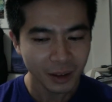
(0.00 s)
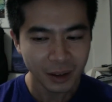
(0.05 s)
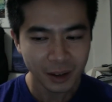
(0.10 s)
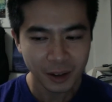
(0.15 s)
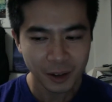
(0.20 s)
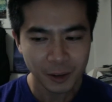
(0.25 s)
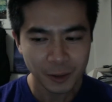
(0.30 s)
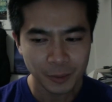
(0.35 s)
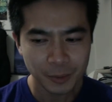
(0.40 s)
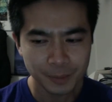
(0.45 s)

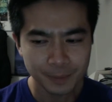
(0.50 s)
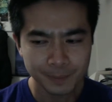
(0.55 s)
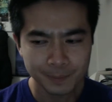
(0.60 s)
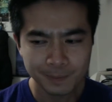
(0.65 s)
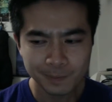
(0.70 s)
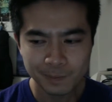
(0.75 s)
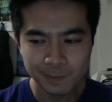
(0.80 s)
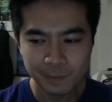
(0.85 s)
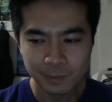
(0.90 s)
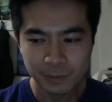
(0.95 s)

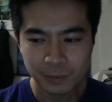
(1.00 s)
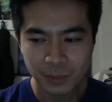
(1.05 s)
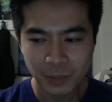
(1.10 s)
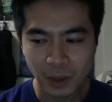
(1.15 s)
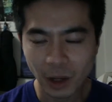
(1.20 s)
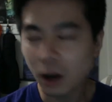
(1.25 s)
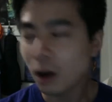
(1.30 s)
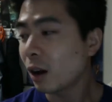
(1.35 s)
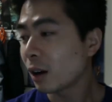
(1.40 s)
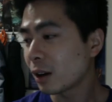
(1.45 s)
Um,
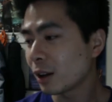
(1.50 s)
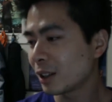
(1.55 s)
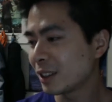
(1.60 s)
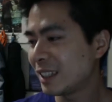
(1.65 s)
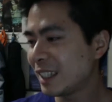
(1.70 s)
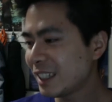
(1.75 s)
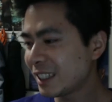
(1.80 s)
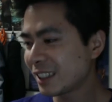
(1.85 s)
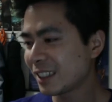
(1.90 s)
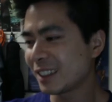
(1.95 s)
oh, I got
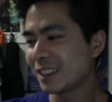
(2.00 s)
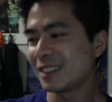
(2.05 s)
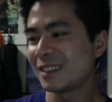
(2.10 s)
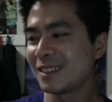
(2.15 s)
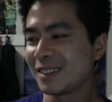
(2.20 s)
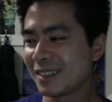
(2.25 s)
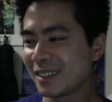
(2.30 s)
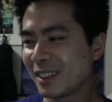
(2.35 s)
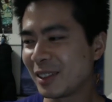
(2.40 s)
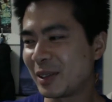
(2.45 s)
a T-shirt.
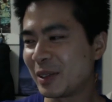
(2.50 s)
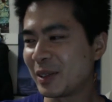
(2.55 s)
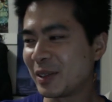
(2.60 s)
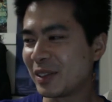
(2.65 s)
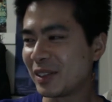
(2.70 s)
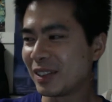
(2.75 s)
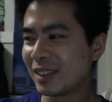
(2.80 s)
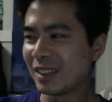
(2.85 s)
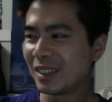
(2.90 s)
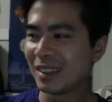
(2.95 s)

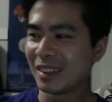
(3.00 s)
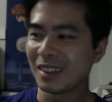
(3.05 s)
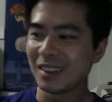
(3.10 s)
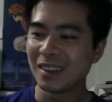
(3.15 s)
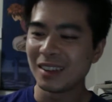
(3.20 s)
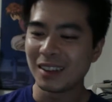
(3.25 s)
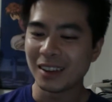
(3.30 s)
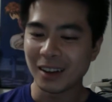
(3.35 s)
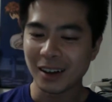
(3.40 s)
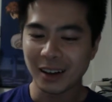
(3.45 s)
Cool.
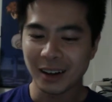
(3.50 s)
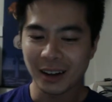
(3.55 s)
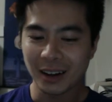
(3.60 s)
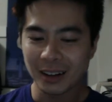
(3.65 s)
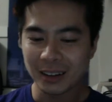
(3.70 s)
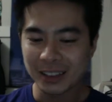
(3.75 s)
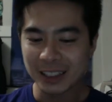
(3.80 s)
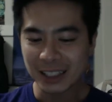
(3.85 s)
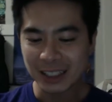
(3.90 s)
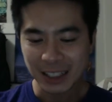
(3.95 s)

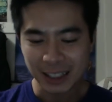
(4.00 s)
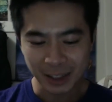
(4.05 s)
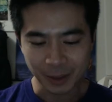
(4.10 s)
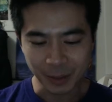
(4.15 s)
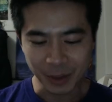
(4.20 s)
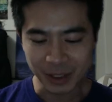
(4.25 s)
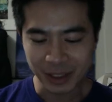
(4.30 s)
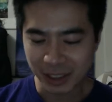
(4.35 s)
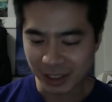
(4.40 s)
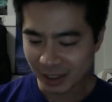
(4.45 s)
I checked out
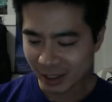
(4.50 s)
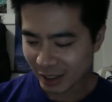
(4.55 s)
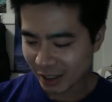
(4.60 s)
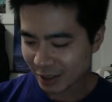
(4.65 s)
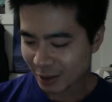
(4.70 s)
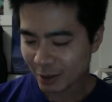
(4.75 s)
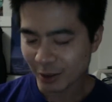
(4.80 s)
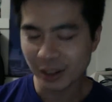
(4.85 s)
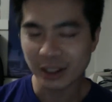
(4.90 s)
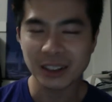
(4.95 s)
the
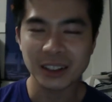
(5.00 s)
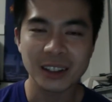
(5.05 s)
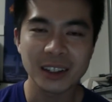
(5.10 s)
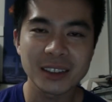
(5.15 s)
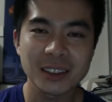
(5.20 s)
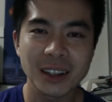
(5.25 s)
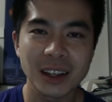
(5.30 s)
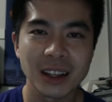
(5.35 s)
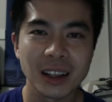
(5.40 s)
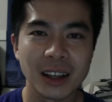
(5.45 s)
merchandise store, and
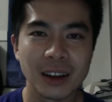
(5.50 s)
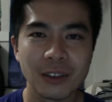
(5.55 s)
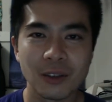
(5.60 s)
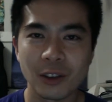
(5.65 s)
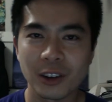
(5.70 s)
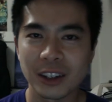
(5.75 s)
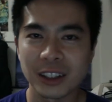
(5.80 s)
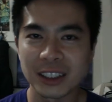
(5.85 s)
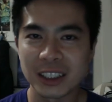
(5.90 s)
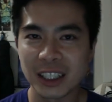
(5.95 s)
because I
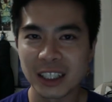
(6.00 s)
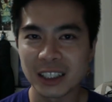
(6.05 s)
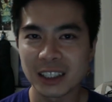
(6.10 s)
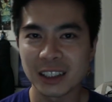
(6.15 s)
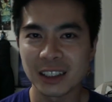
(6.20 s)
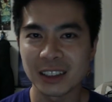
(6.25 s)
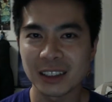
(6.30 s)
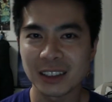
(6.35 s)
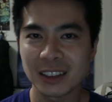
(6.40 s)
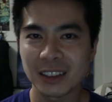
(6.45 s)
love wearing
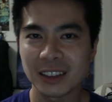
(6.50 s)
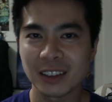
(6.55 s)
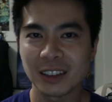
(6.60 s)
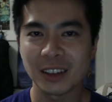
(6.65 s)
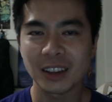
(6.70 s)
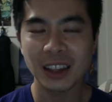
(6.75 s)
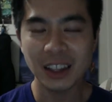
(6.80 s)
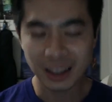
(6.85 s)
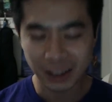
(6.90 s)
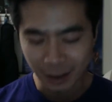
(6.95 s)
T-shirts, so
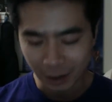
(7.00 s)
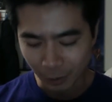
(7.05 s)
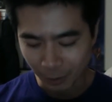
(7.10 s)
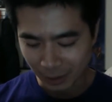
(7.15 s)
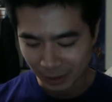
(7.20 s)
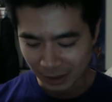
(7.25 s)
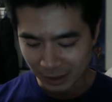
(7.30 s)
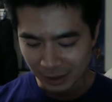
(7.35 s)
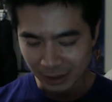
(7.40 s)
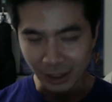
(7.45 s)
the thing that
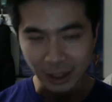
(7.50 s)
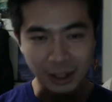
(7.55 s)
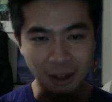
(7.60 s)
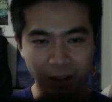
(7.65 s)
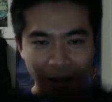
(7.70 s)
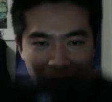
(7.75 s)
I